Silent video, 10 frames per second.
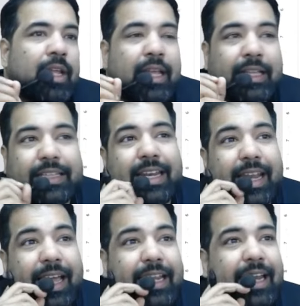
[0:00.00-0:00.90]
then
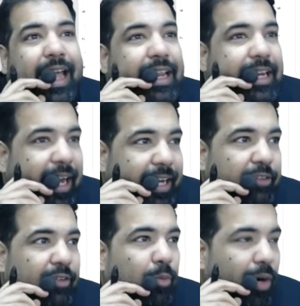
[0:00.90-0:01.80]
9 lakh
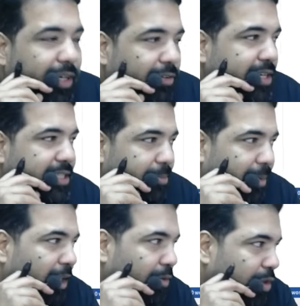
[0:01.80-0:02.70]
95. Whatever is remaining with you,